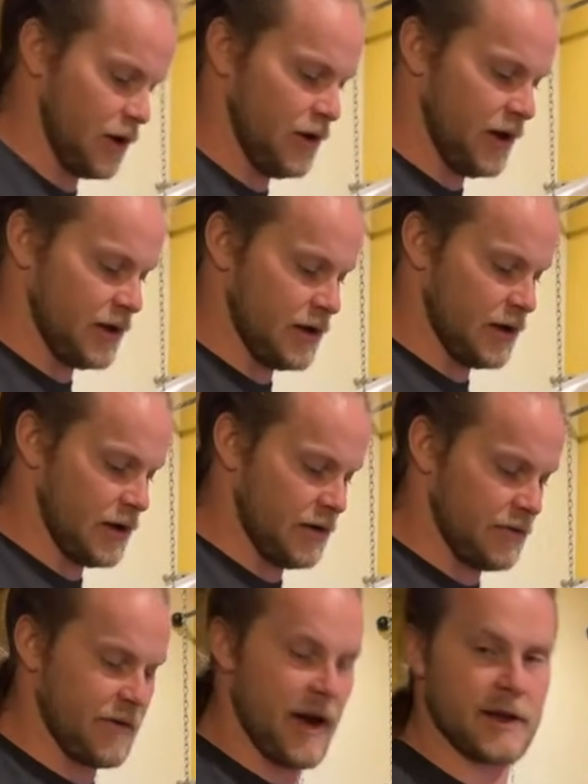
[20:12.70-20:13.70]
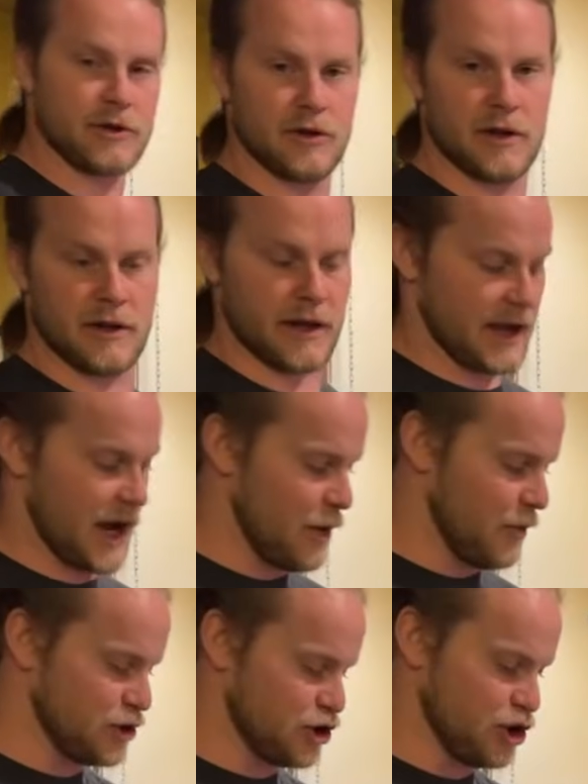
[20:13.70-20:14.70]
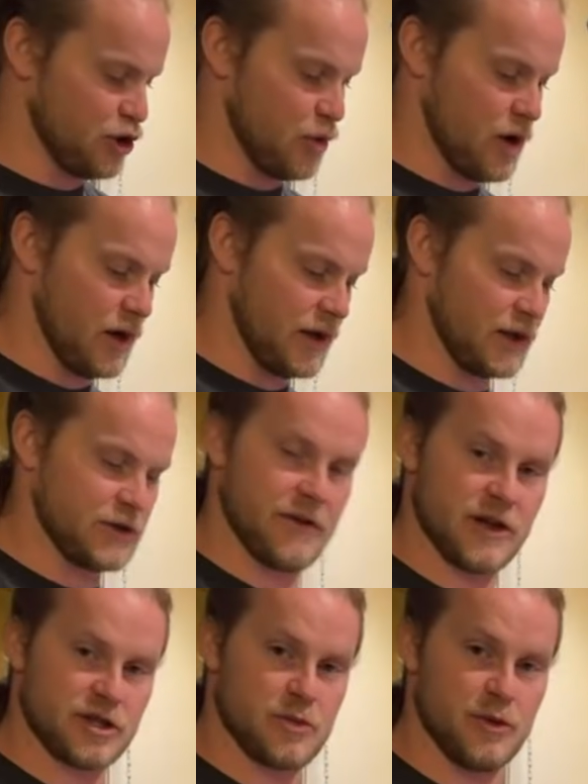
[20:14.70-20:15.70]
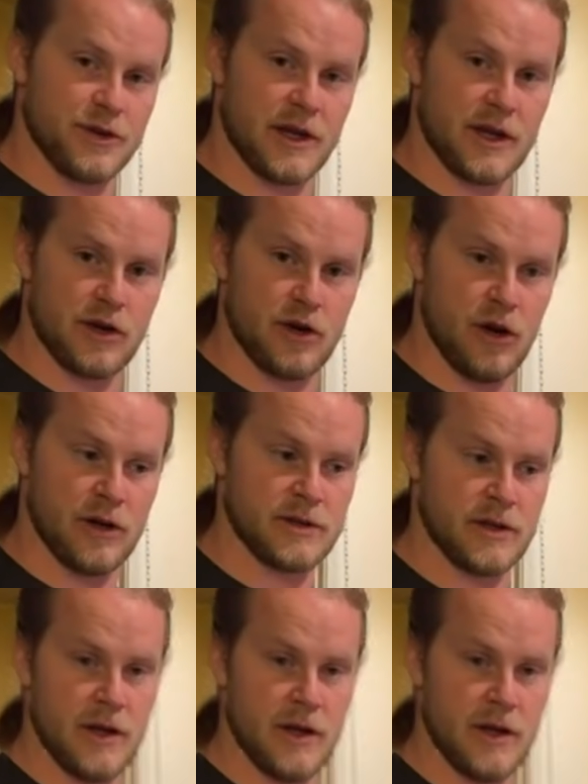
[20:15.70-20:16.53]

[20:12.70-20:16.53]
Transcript: You need to factor in, like, how much do you want each vegetable to get cooked?